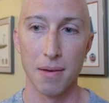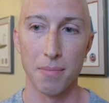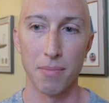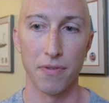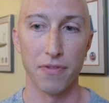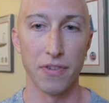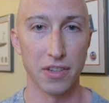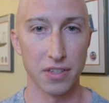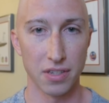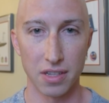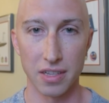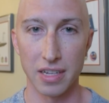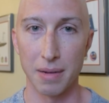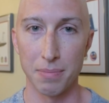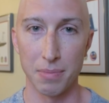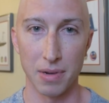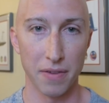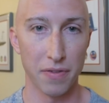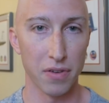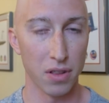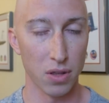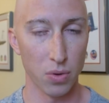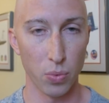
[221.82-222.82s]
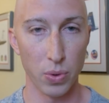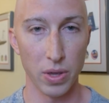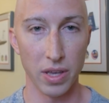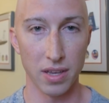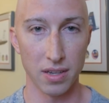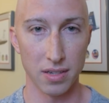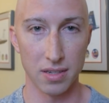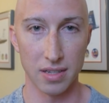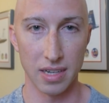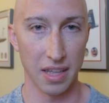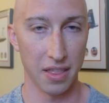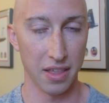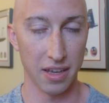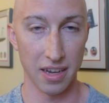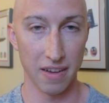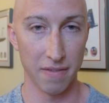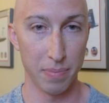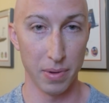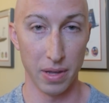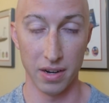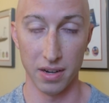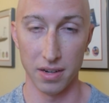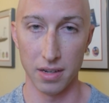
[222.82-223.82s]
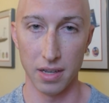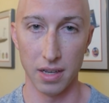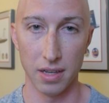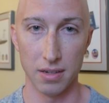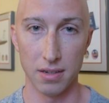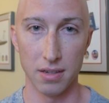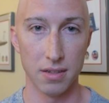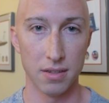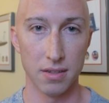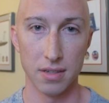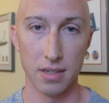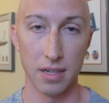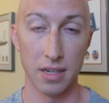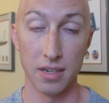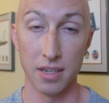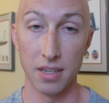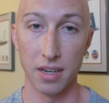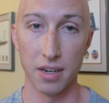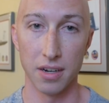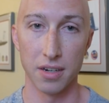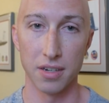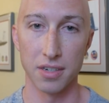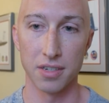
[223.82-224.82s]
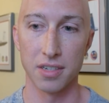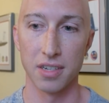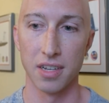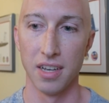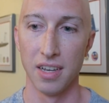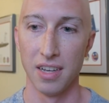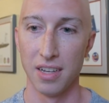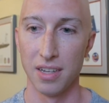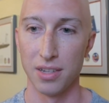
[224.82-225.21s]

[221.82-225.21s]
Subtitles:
But physically I'm definitely the weakest I think I've been in years.